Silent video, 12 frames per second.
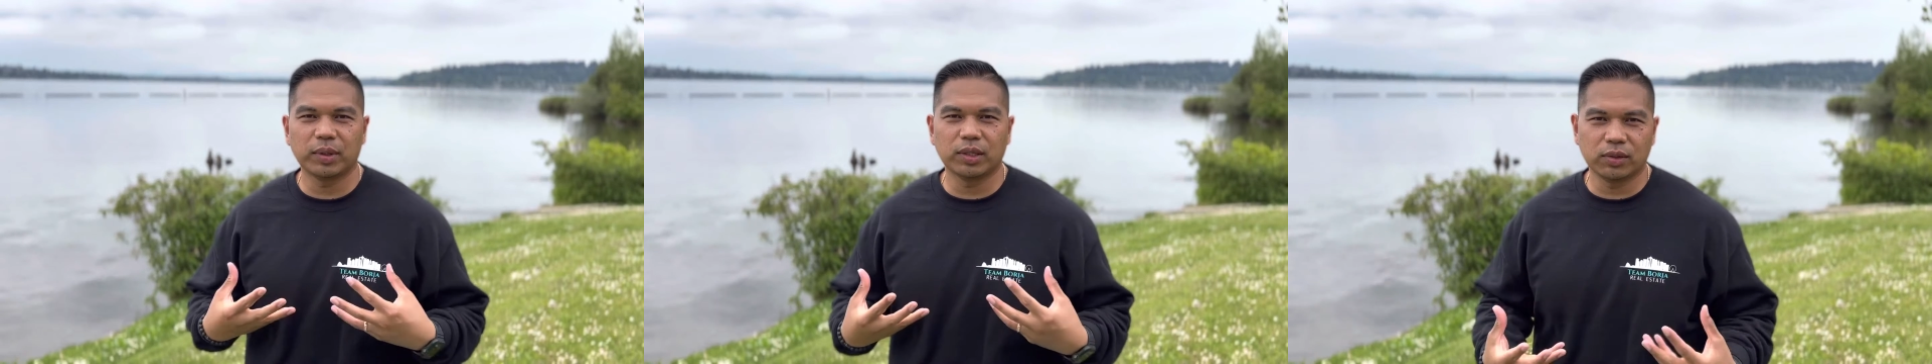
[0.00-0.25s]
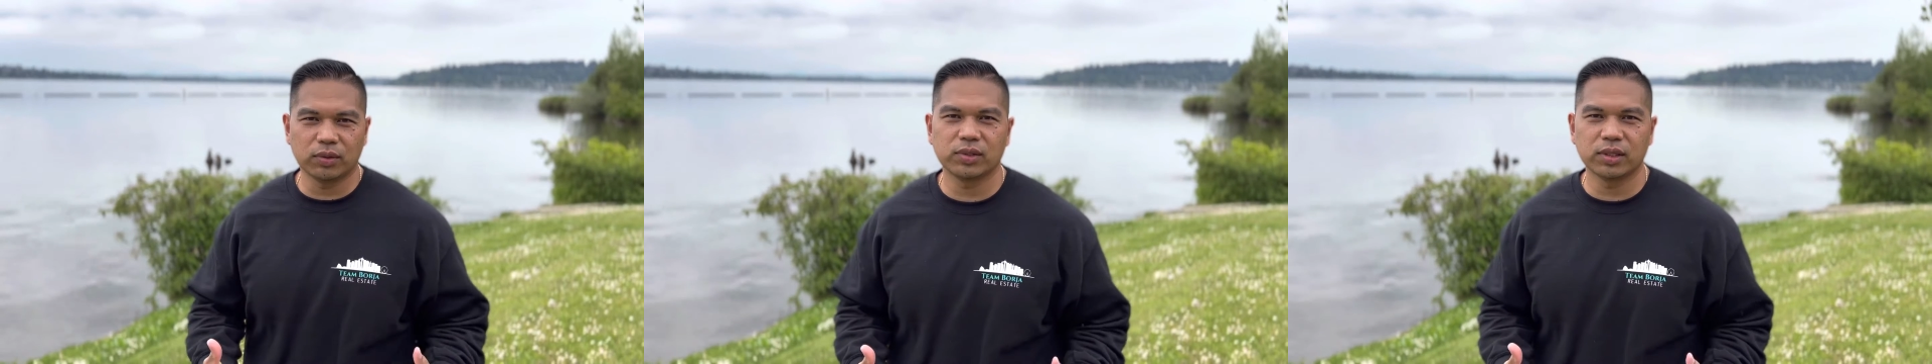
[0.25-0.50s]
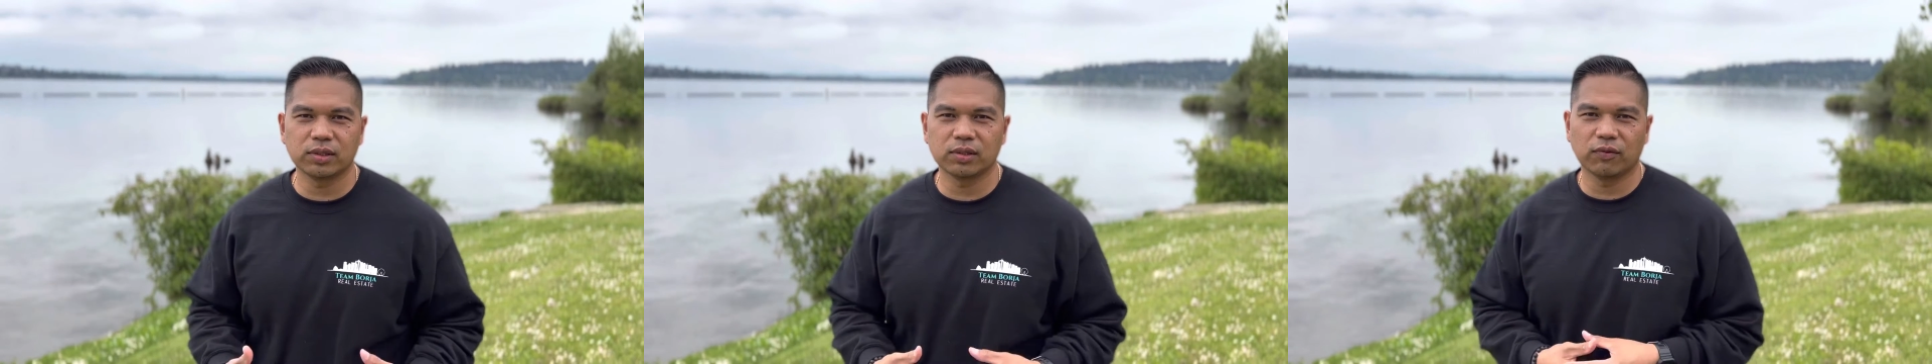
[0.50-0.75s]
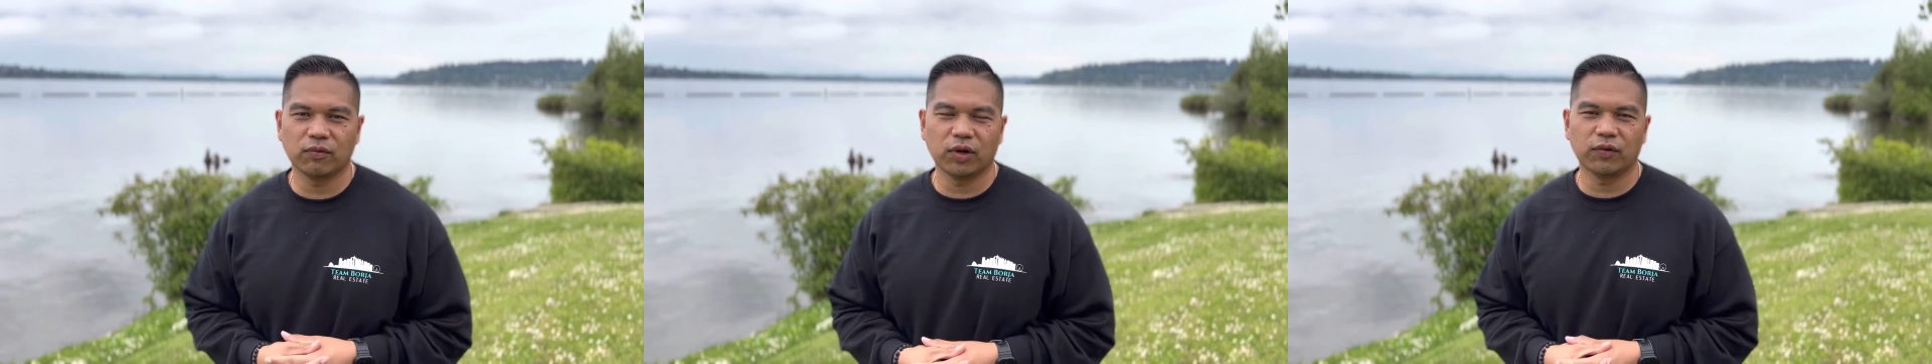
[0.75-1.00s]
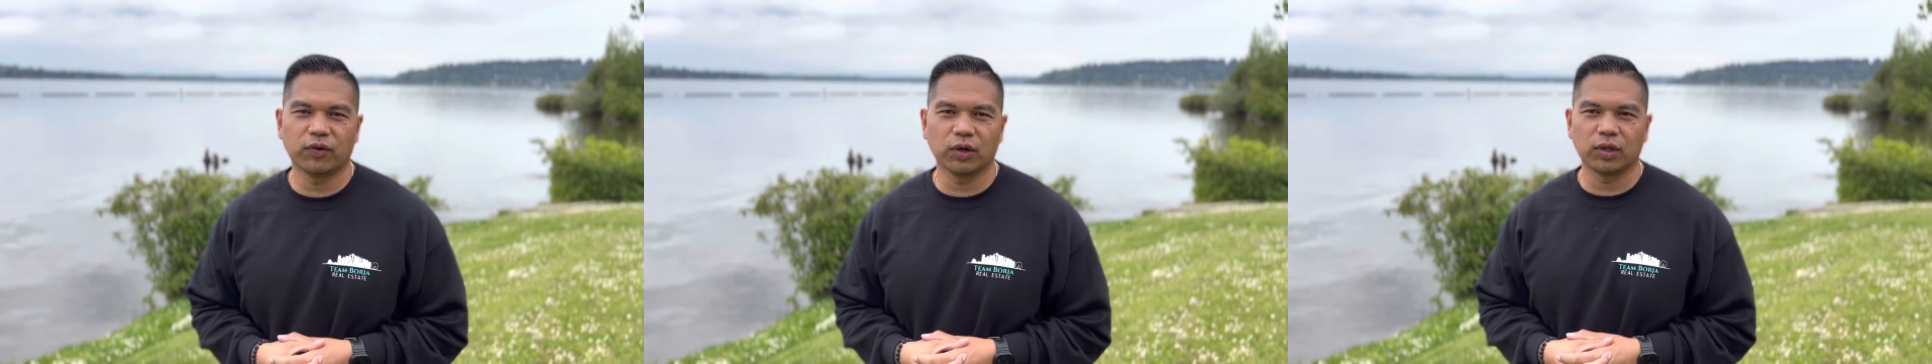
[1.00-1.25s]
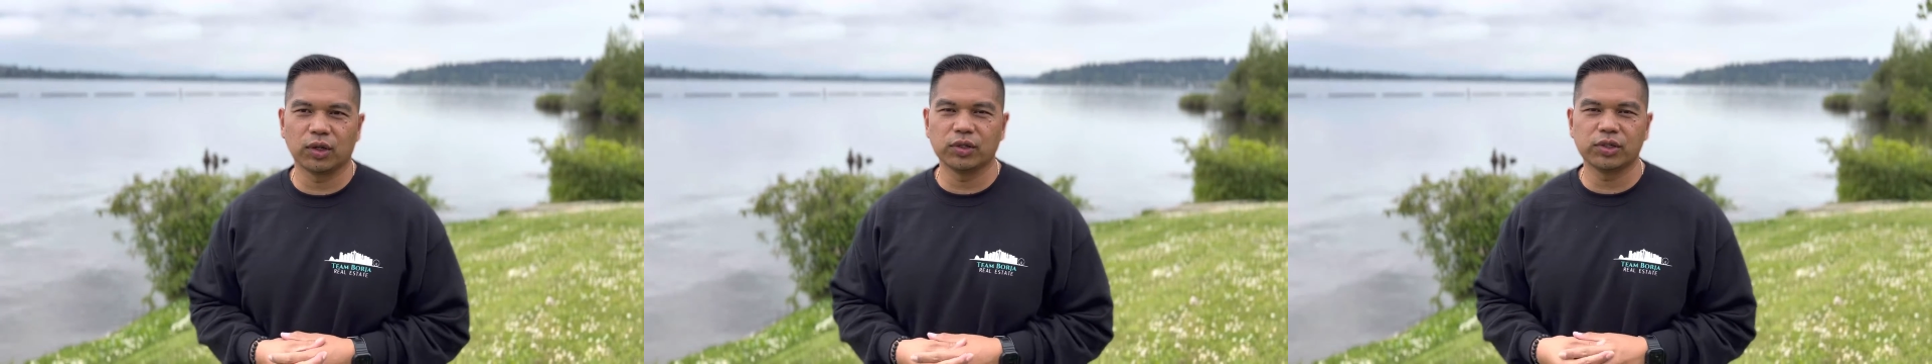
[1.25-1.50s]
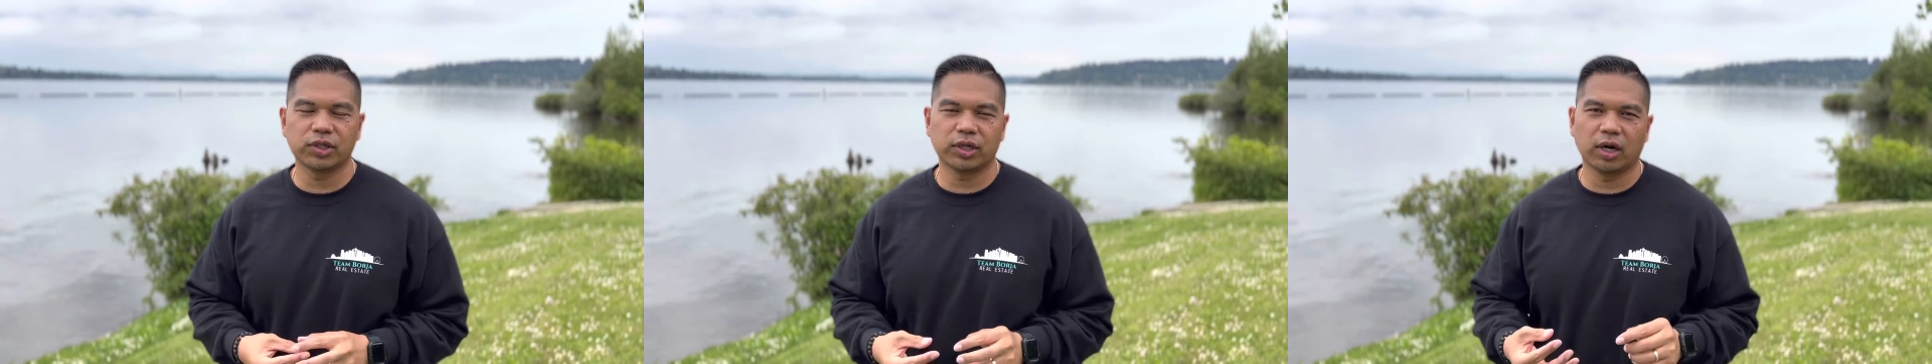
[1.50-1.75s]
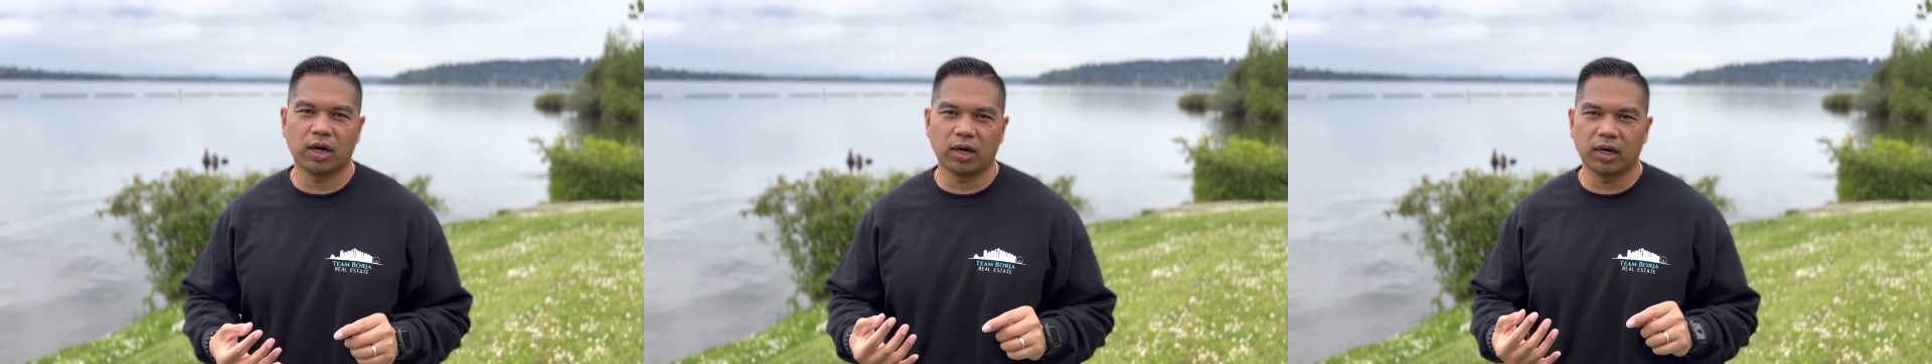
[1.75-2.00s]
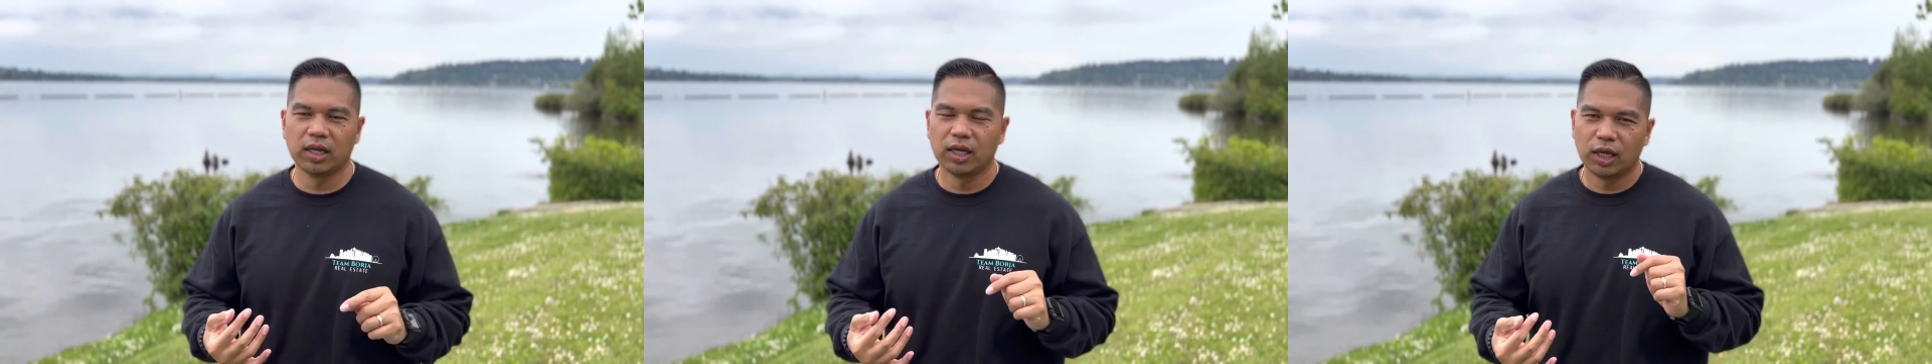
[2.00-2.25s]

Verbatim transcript: been using to avoid foreclosure are